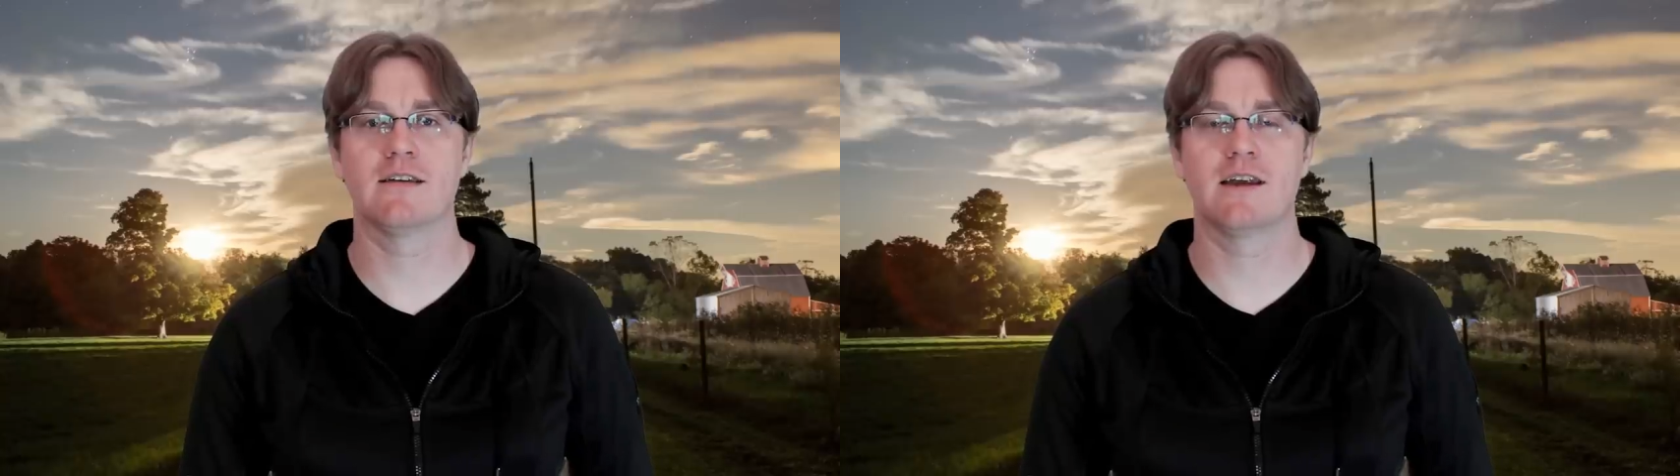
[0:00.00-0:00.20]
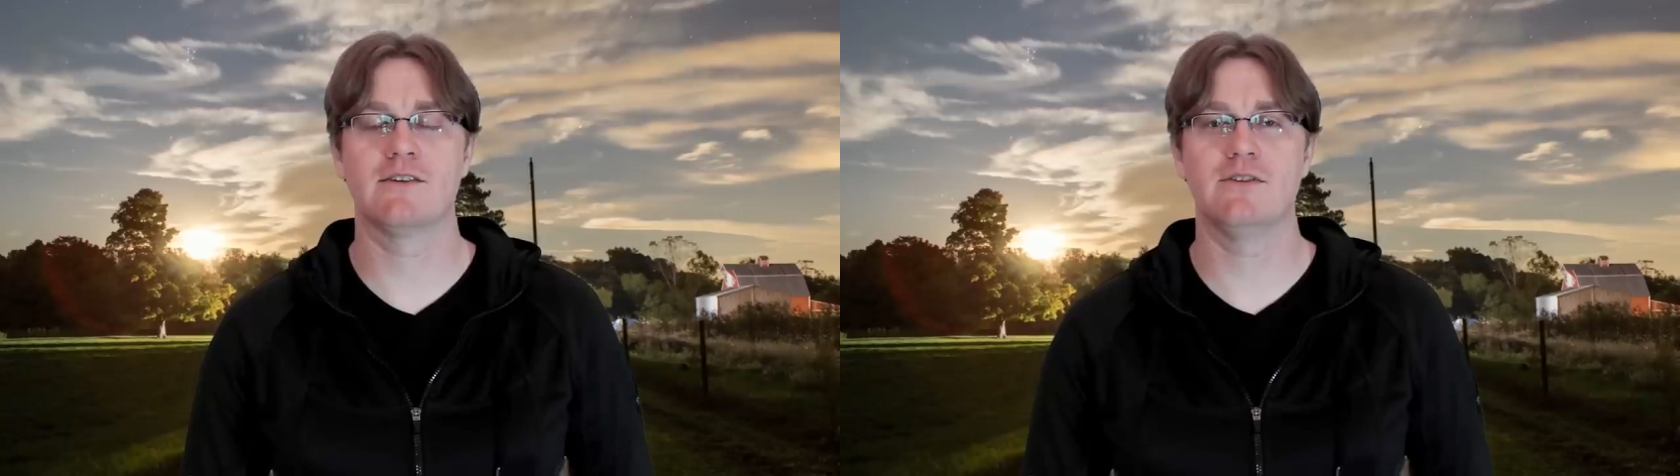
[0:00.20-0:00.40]

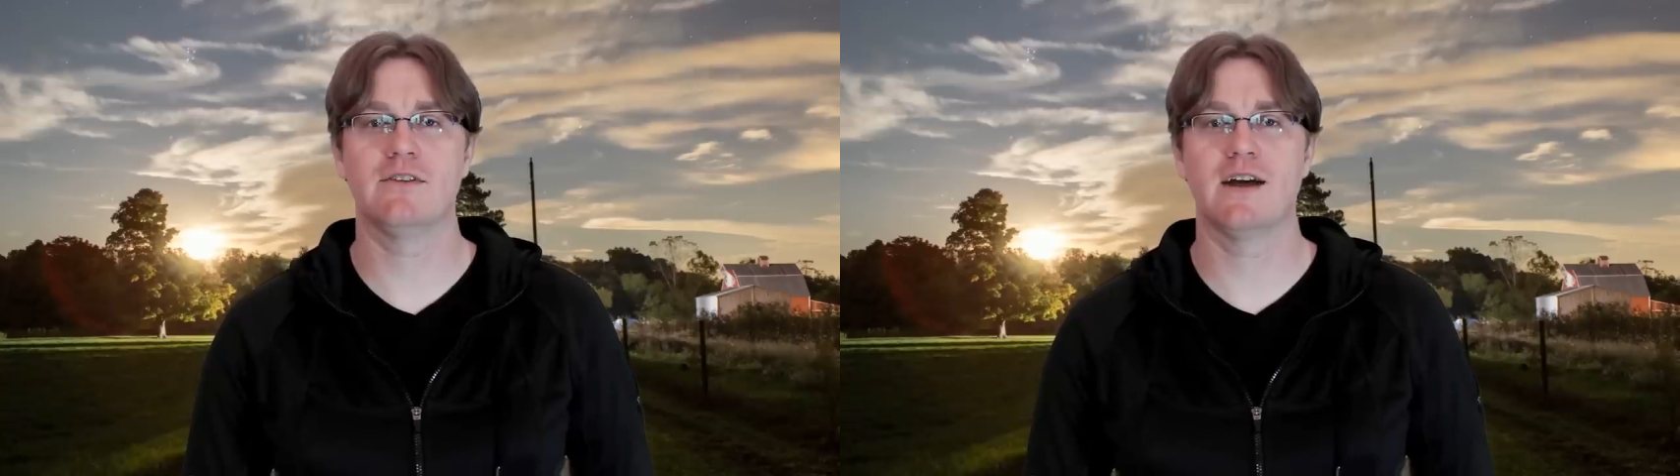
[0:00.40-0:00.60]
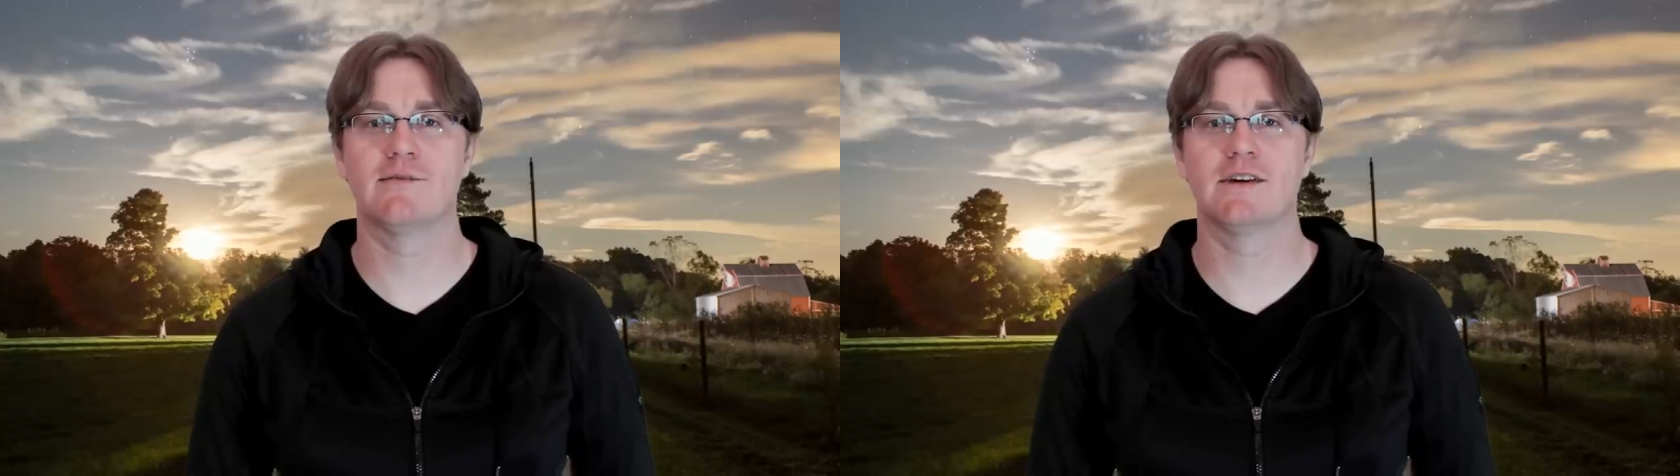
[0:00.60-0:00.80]
I had an old
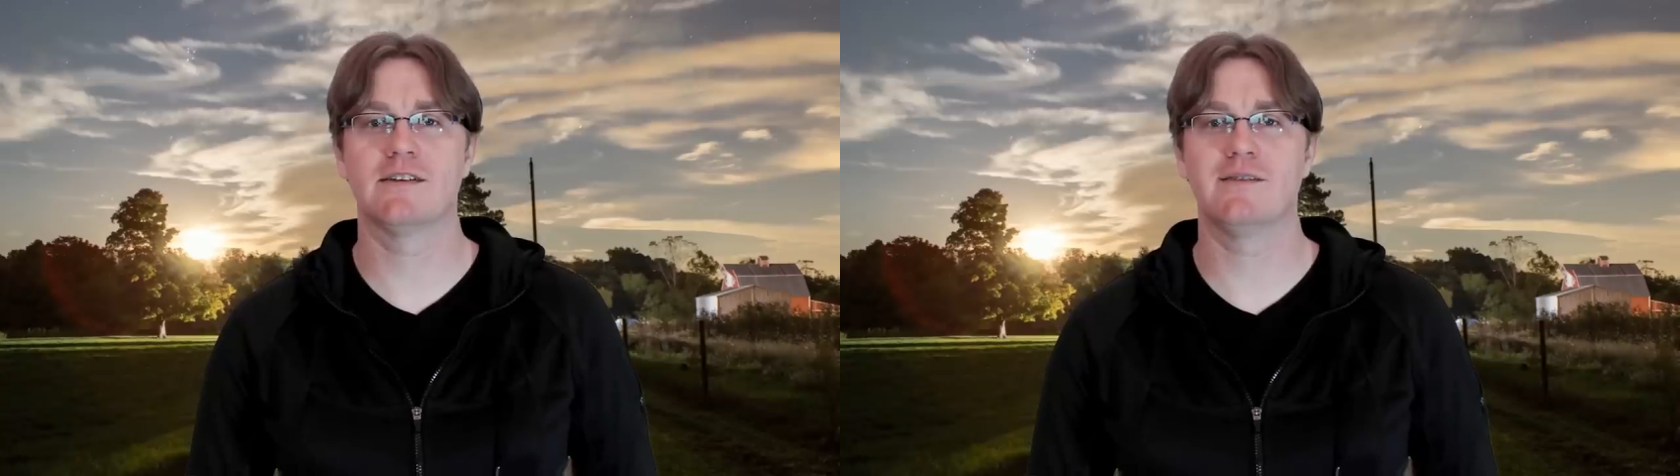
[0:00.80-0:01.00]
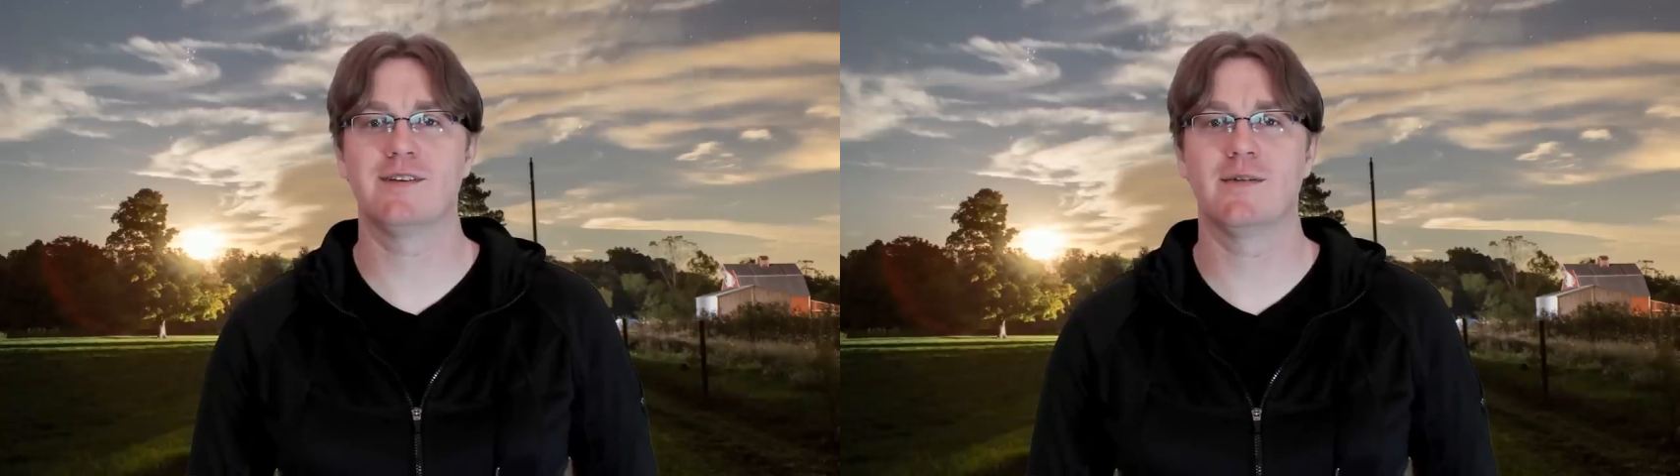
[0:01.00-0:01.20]
timer
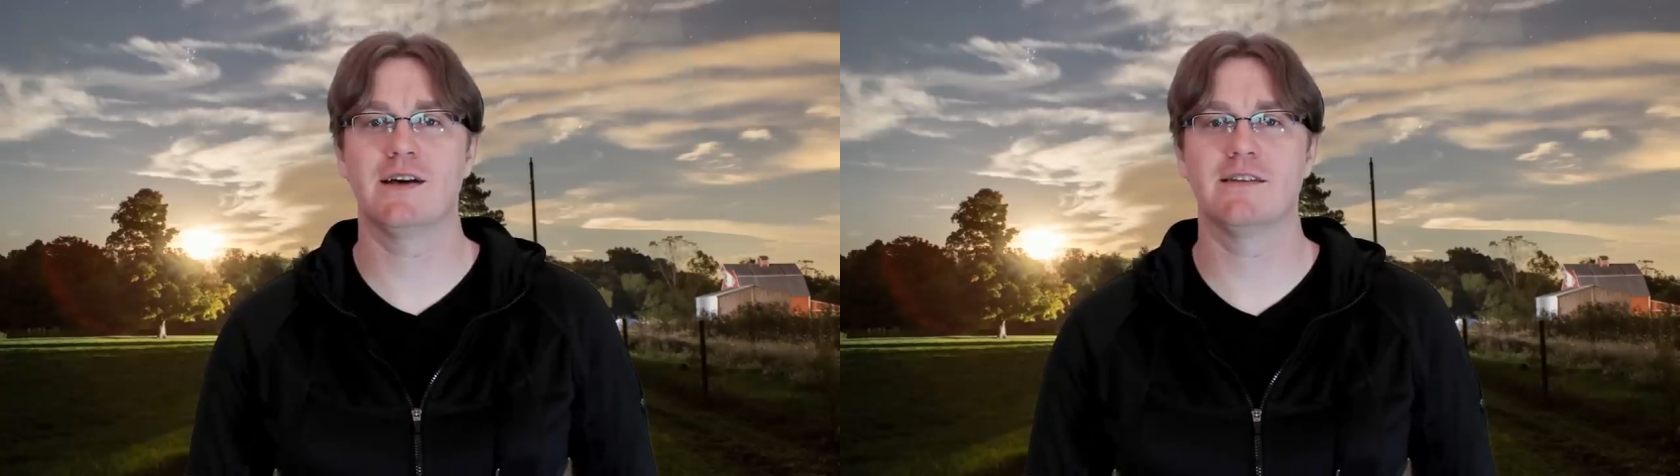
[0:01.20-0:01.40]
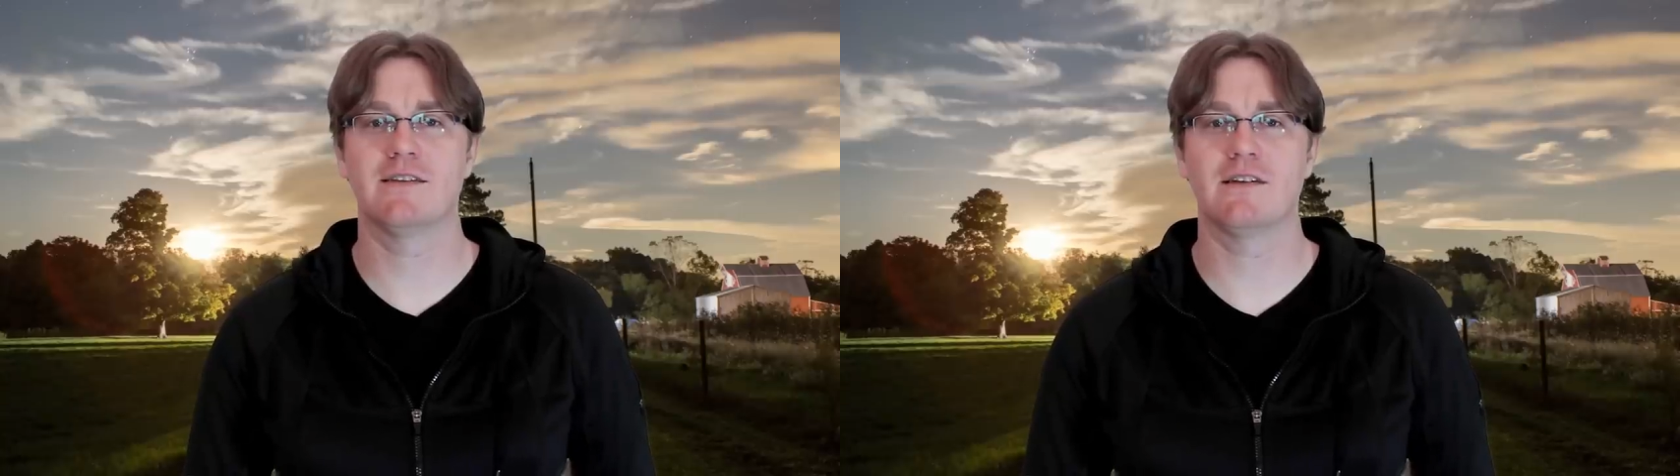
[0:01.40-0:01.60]
tell me
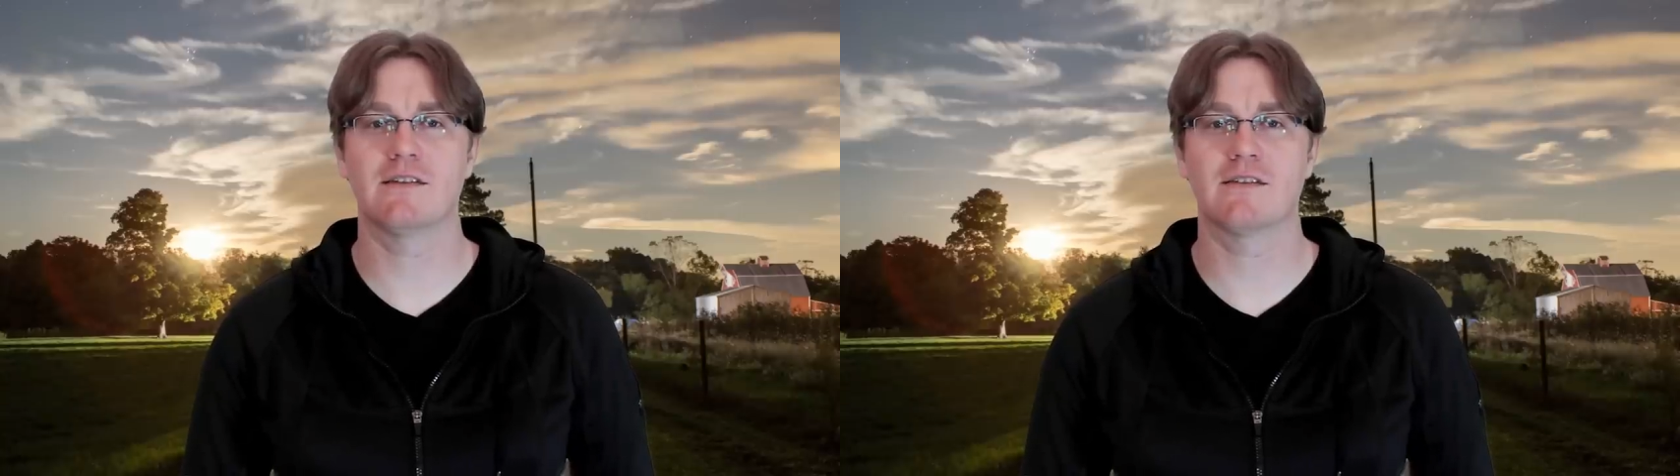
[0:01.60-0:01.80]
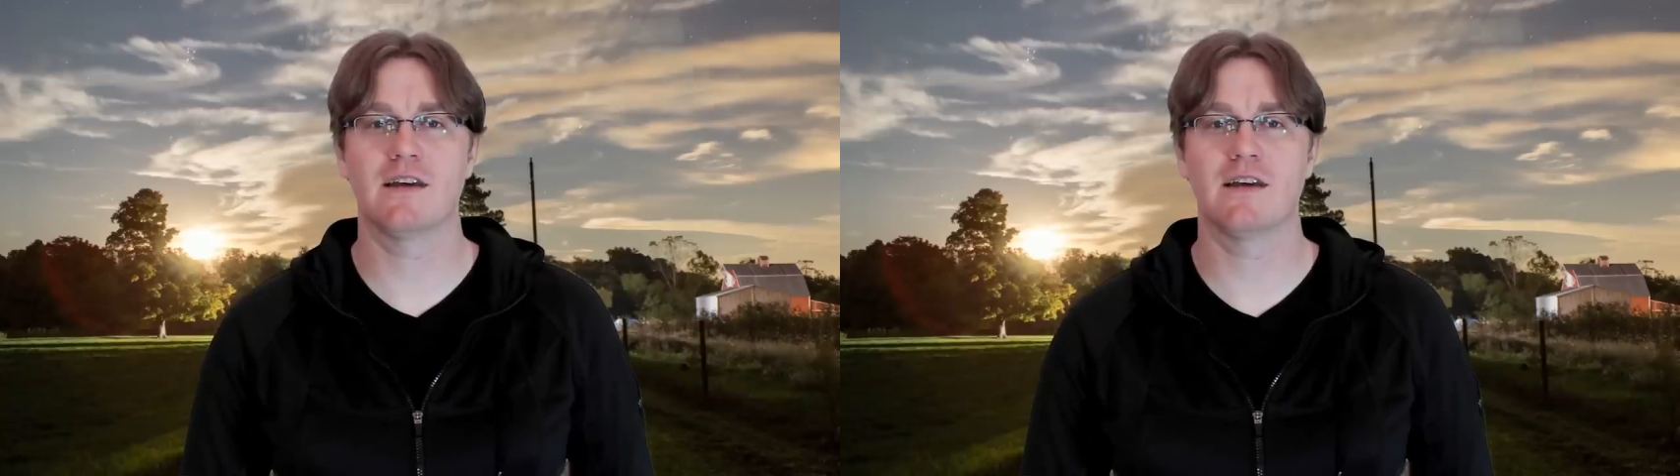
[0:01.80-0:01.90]
about this a long